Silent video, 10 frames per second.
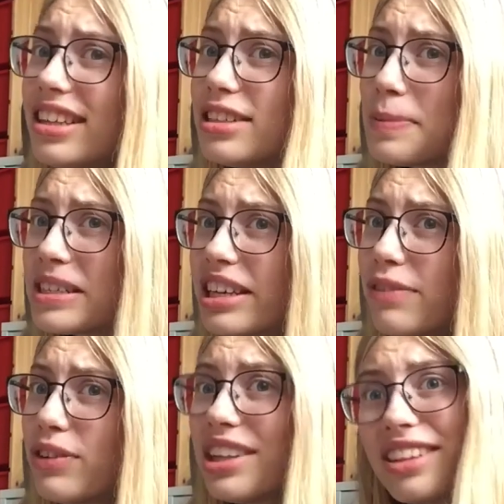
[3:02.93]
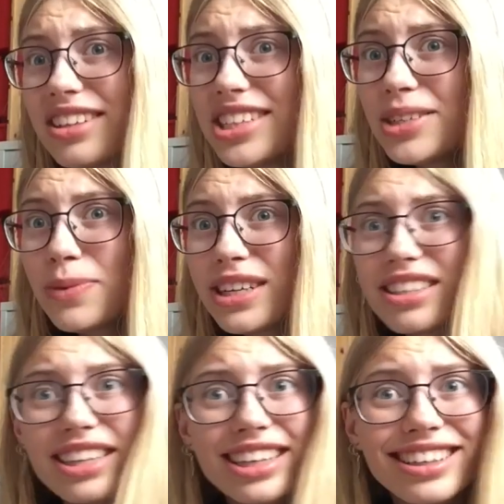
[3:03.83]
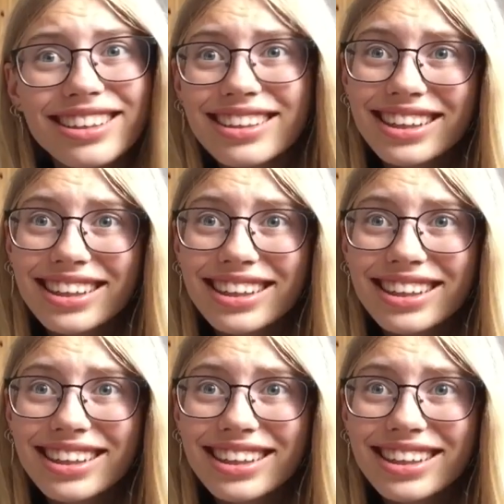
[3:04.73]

Especially for the Dutchies watching.